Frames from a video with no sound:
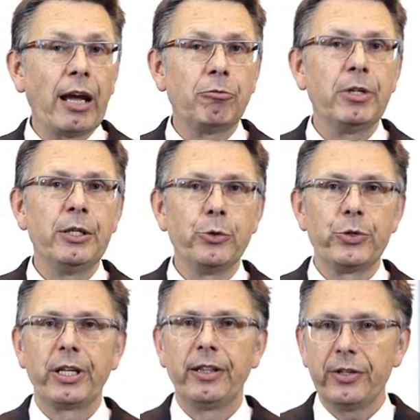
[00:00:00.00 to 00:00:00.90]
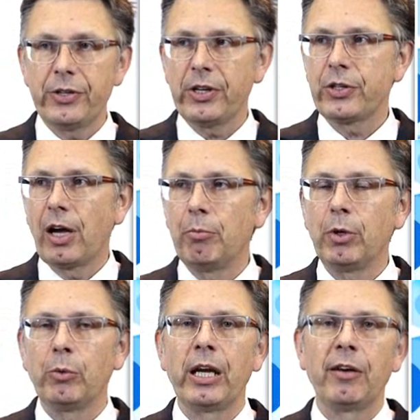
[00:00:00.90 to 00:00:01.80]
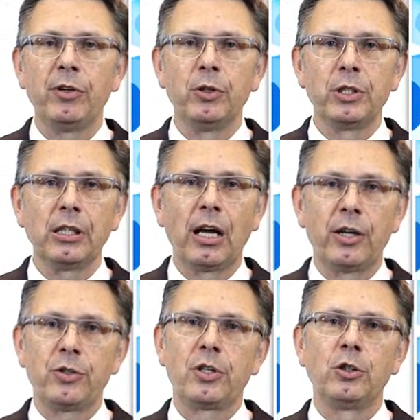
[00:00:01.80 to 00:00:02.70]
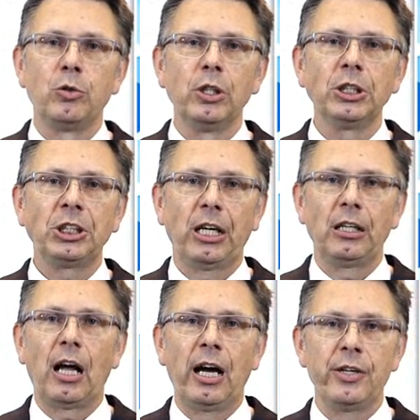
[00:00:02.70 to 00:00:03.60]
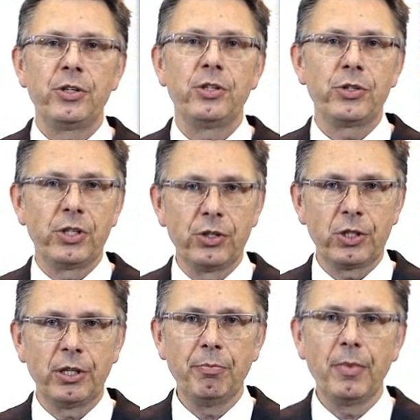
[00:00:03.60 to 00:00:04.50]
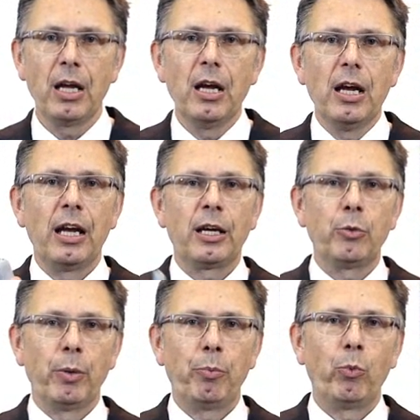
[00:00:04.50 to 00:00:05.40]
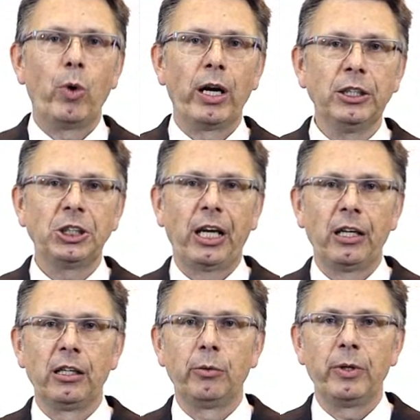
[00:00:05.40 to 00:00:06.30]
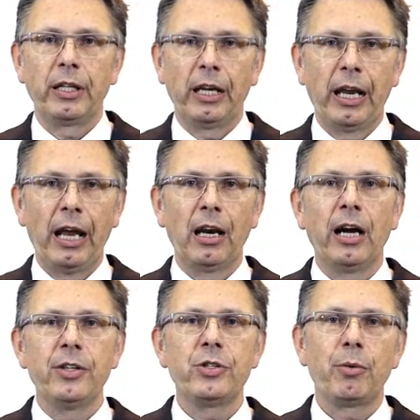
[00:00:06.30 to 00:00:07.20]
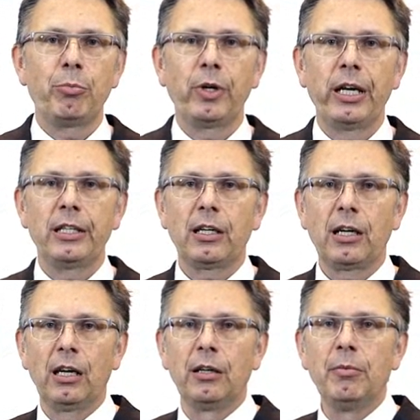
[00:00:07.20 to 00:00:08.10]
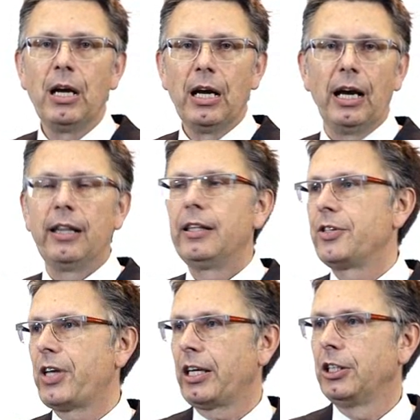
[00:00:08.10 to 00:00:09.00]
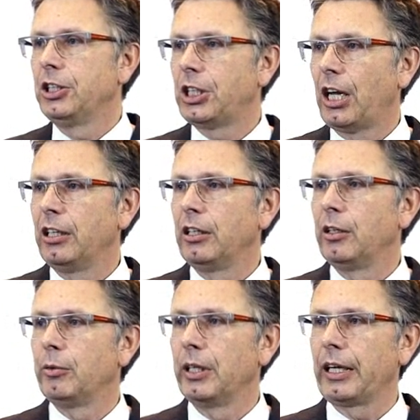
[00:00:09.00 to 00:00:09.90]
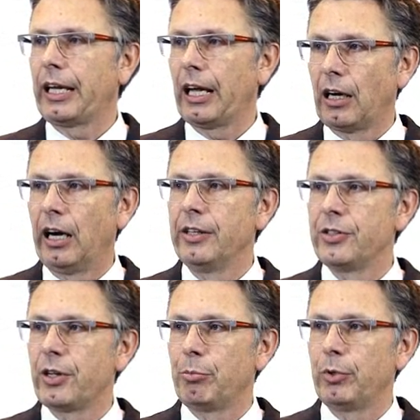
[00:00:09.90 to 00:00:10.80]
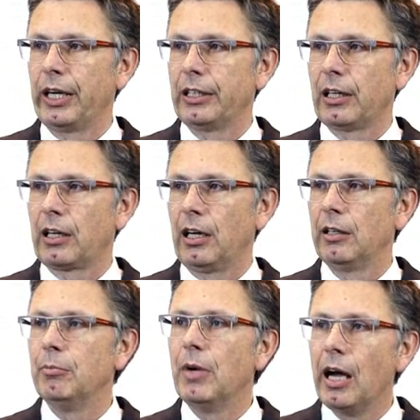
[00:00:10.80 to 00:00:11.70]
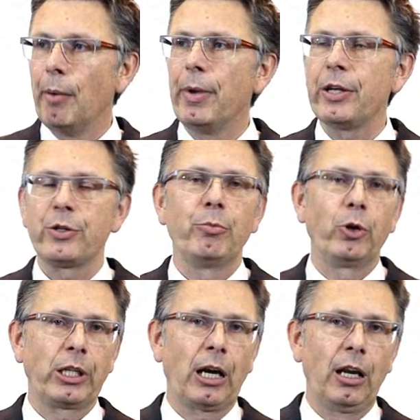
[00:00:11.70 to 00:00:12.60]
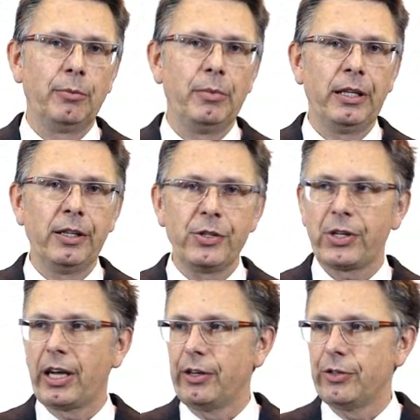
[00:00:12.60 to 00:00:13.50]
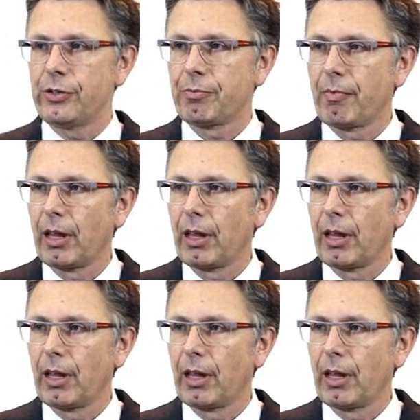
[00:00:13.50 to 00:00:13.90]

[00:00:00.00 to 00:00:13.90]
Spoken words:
have we used in this example? We have utilized a dual channel IC system, equipped one channel with an anion separator column and the second channel with a cation separator column, a mixed mode column in this case.